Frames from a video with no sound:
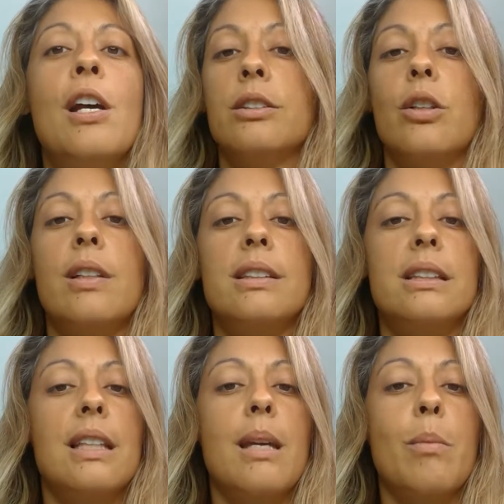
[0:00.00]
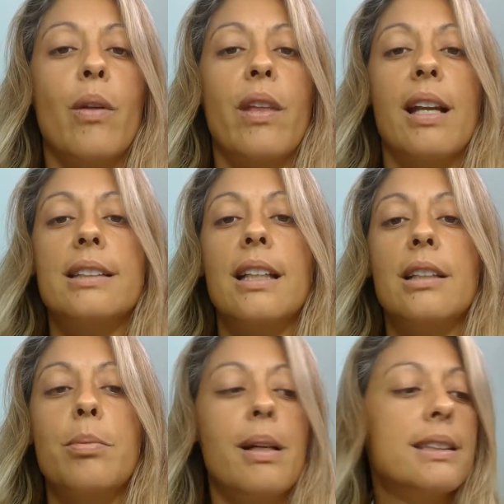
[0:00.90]
So this is the email that I
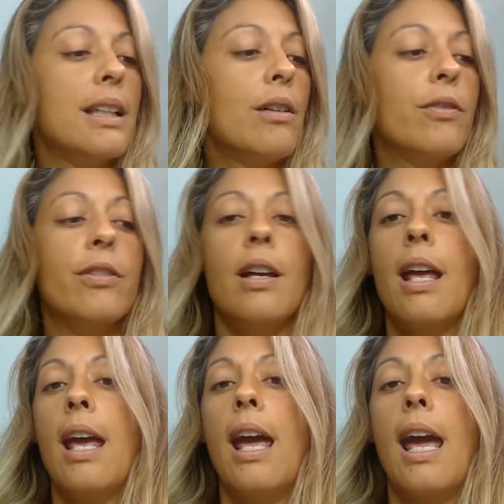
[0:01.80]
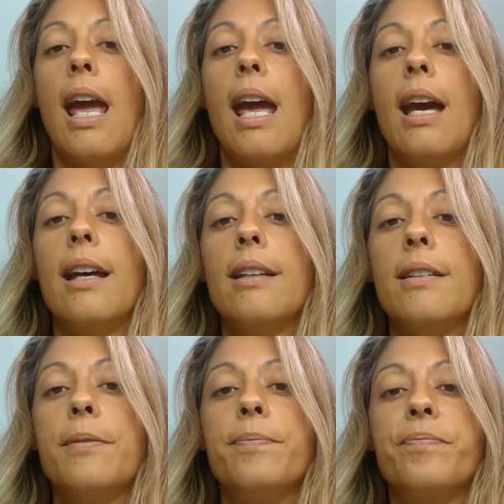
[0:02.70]
sent to myself. And